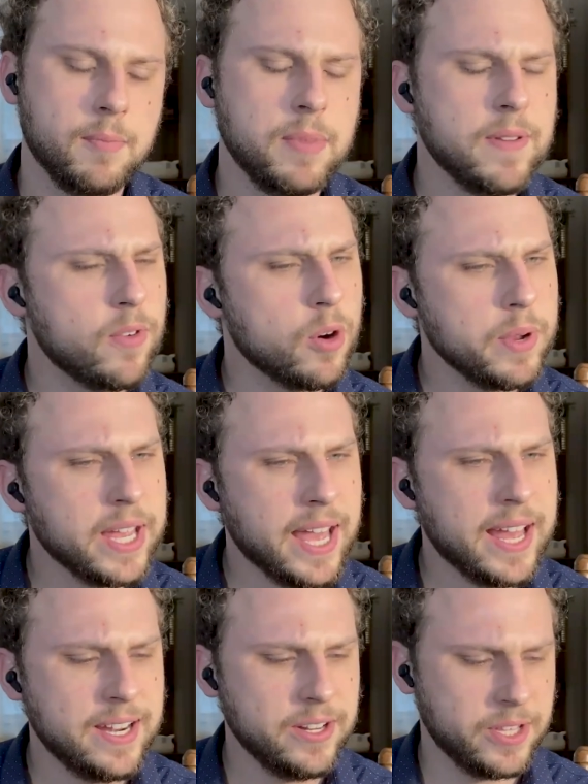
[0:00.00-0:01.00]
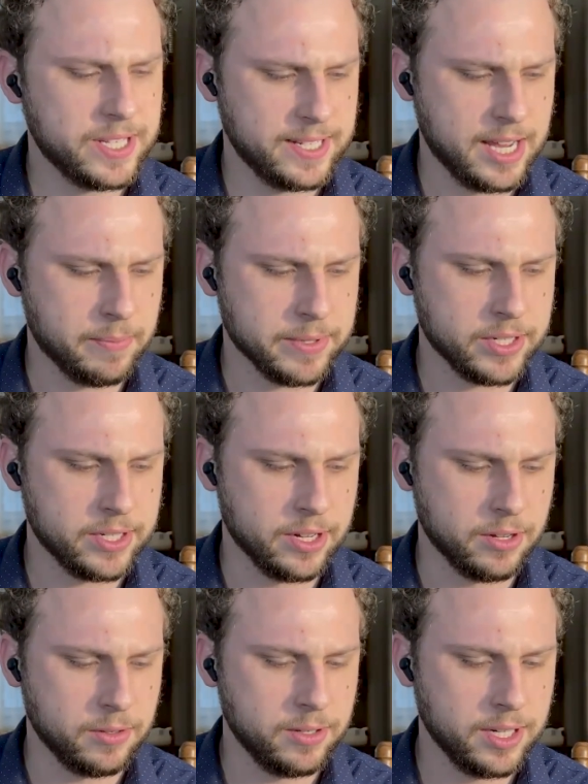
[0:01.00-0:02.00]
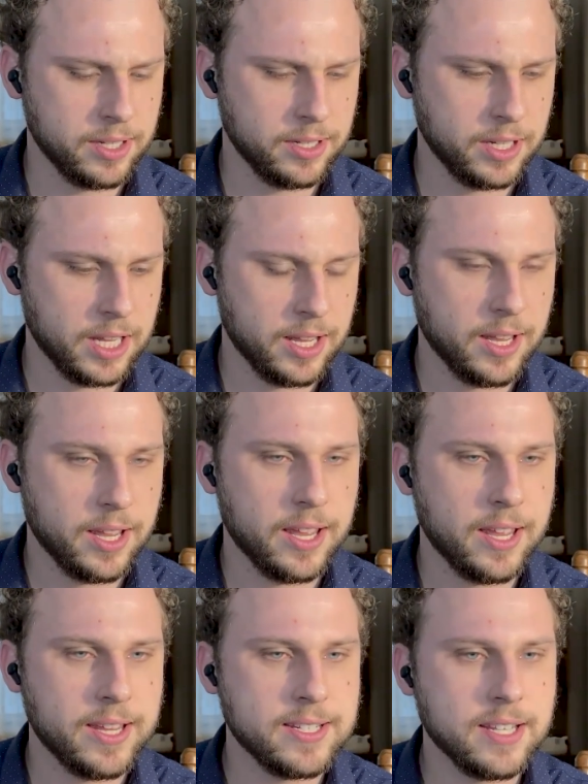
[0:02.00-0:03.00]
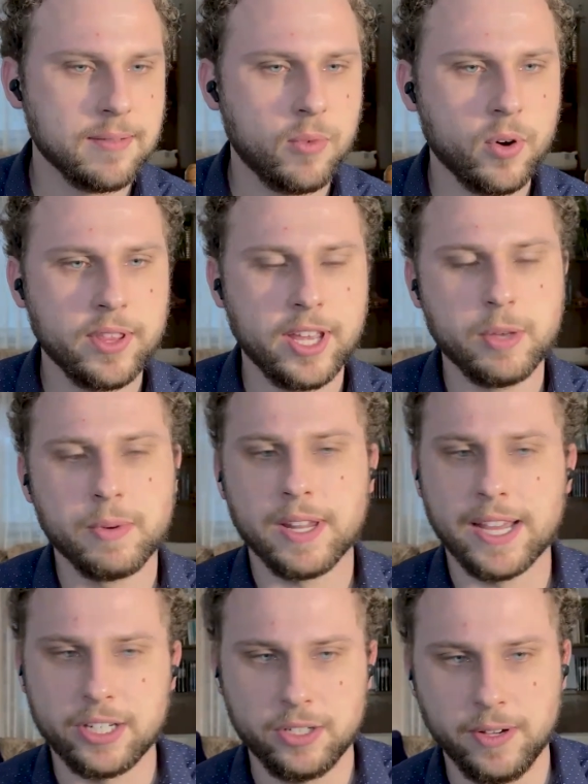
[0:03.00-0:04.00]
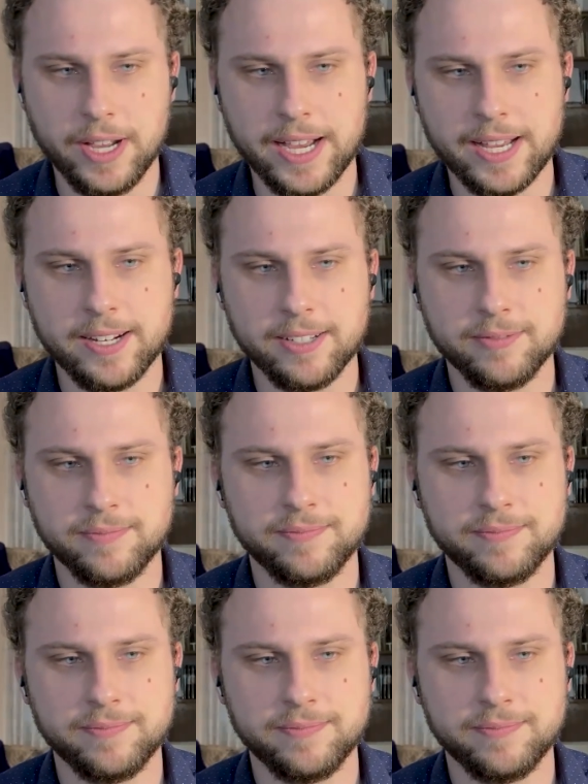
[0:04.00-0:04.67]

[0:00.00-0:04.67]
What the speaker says: Before we end this episode, is there more that you would like to add?